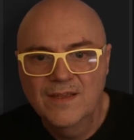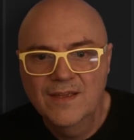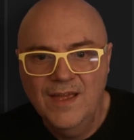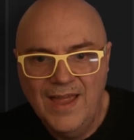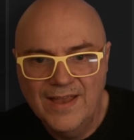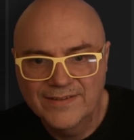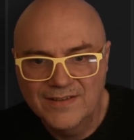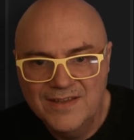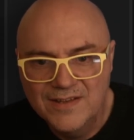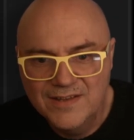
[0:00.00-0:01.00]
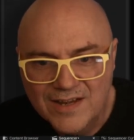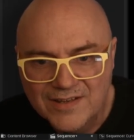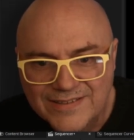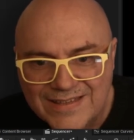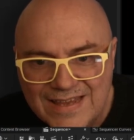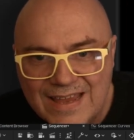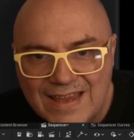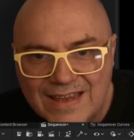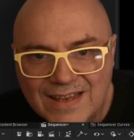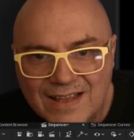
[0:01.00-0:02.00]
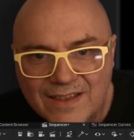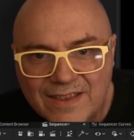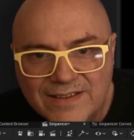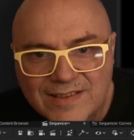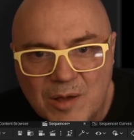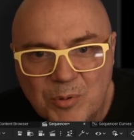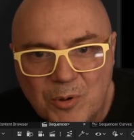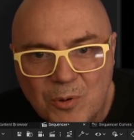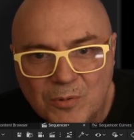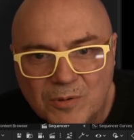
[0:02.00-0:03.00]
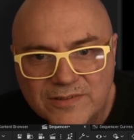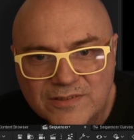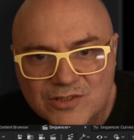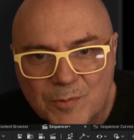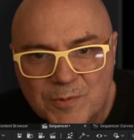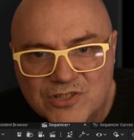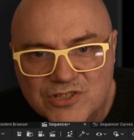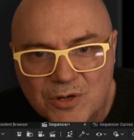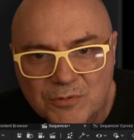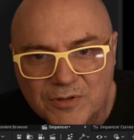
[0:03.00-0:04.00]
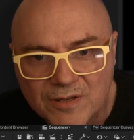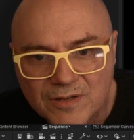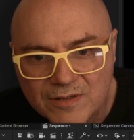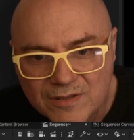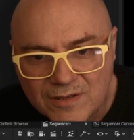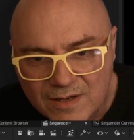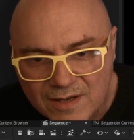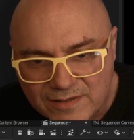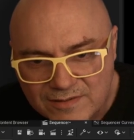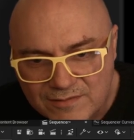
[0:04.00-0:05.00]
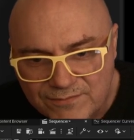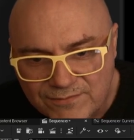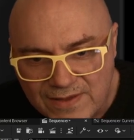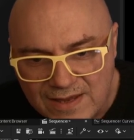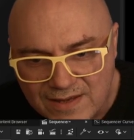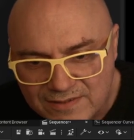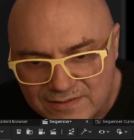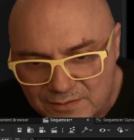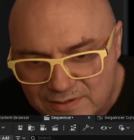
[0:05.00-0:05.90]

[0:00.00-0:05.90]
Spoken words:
and you can kind of see here now, like there's that ball, there's the top of the shoulder, there's the feet. So it's